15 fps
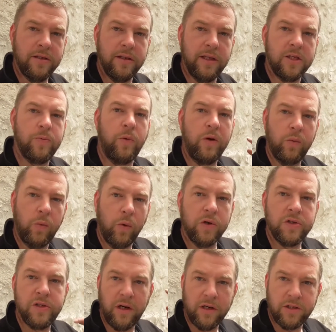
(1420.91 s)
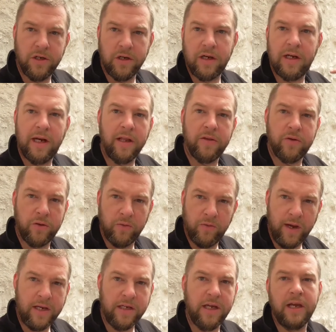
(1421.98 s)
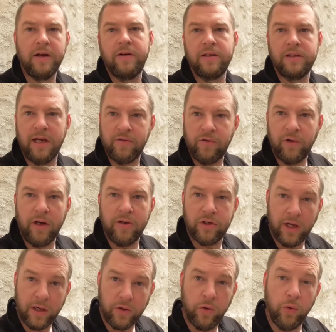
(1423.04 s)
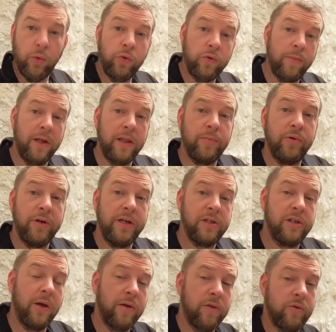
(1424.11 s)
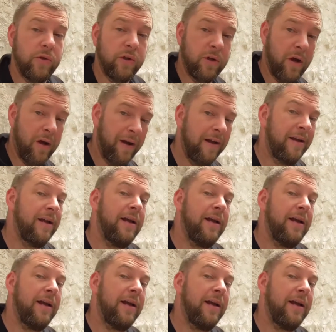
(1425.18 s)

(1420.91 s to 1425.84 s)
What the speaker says: At this point water starts circulating through the radiator and is therefore going to get cooled by the breeze going through the car.